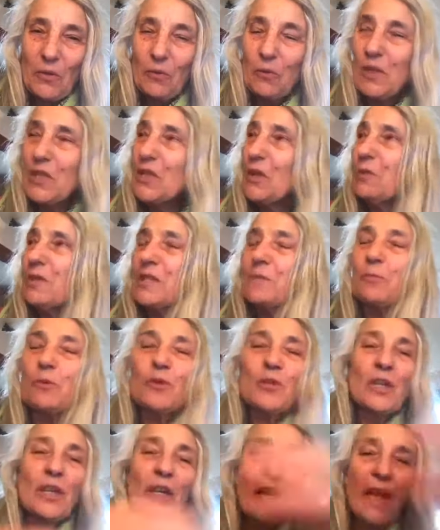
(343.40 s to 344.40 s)
which I was
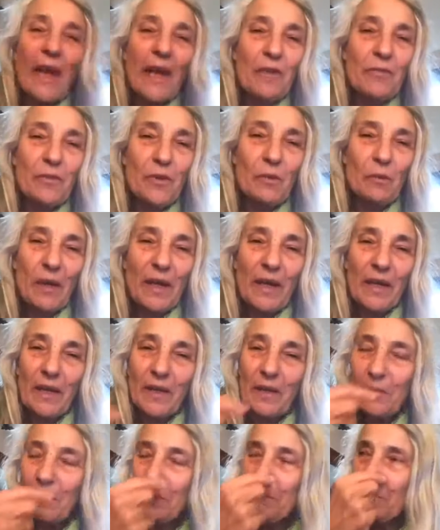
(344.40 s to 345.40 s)
putting
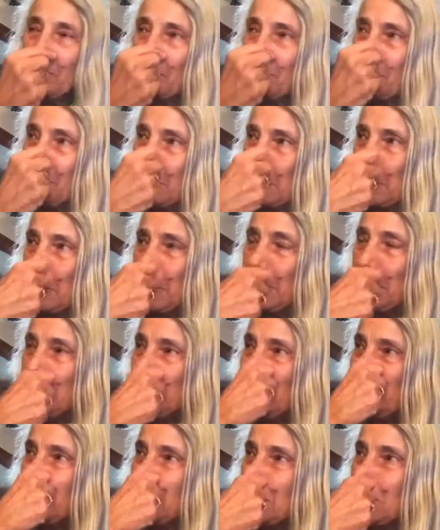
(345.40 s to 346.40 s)
everywhere.
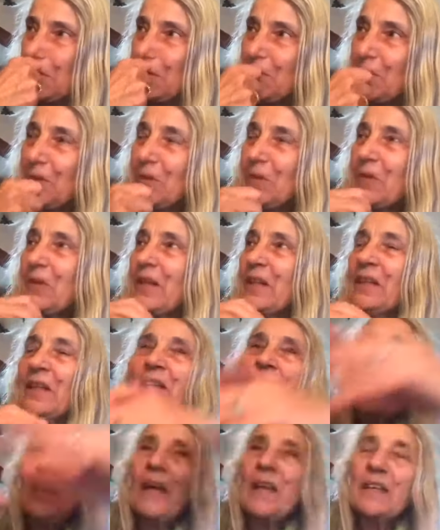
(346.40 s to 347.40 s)
So, and
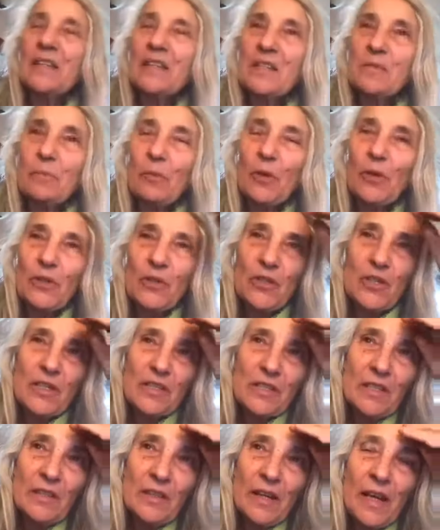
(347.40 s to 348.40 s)
then he had his
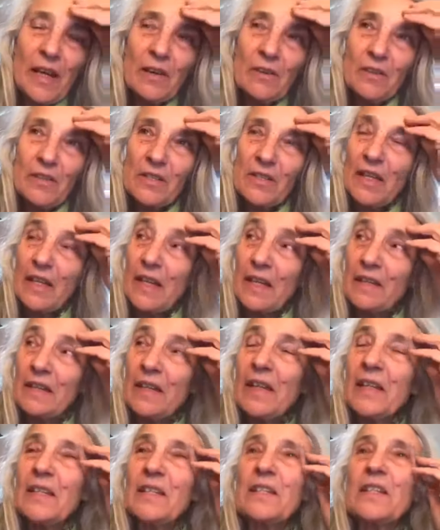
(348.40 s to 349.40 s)
perches in the house, and at
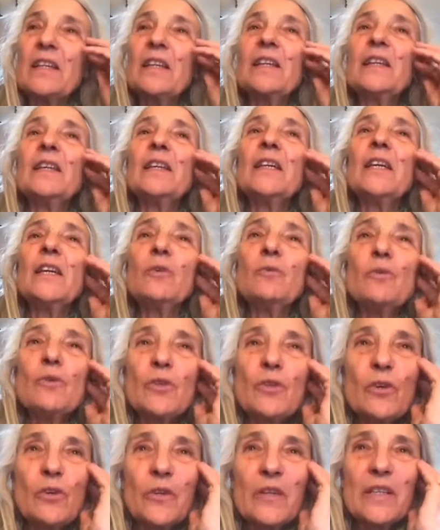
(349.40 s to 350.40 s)
night he
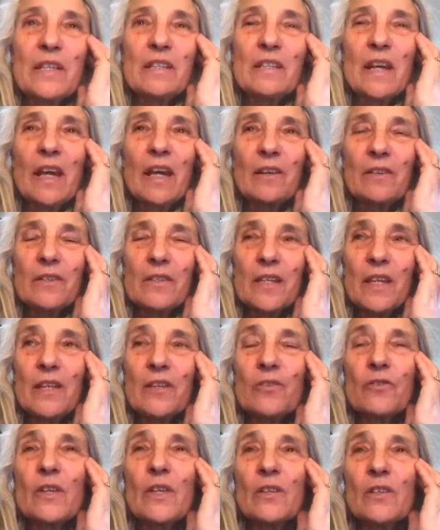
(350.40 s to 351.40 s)
would go in his house,
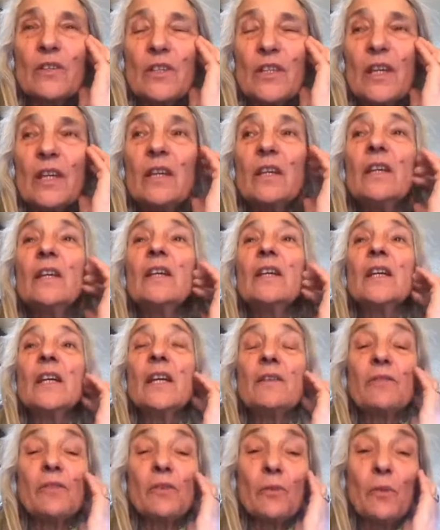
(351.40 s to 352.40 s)
and during the day,
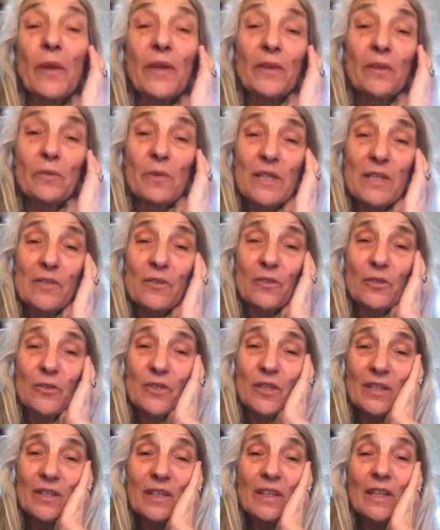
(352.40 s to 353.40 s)
if the weather was
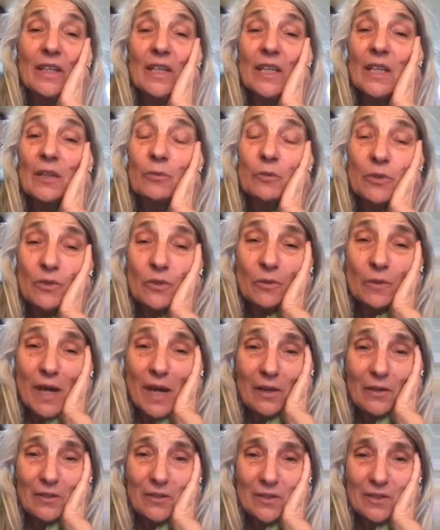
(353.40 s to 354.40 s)
good, he would go
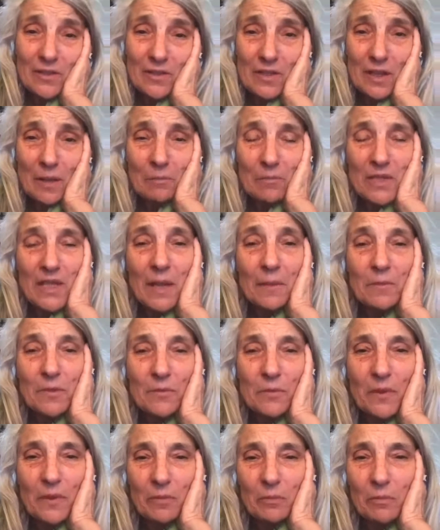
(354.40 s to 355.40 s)
out,
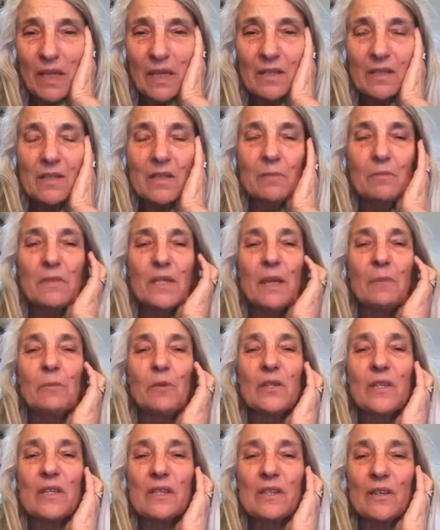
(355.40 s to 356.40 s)
sometimes with me and sometimes
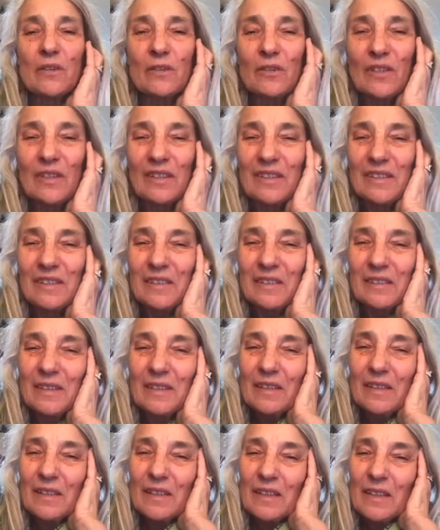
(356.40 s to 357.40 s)
on his own.
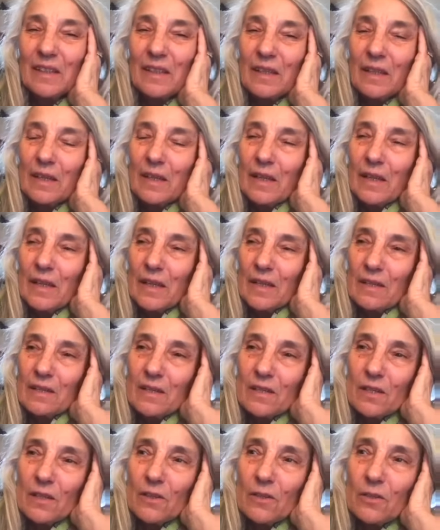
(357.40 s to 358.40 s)

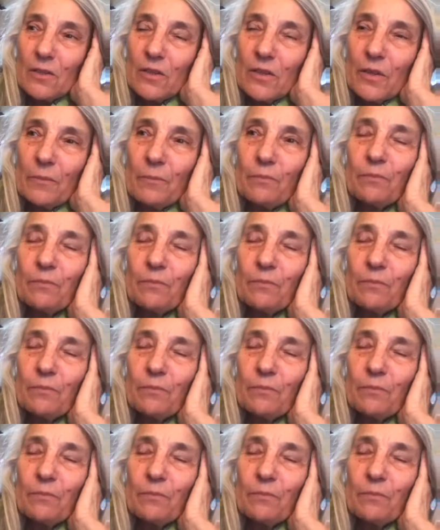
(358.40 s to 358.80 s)
So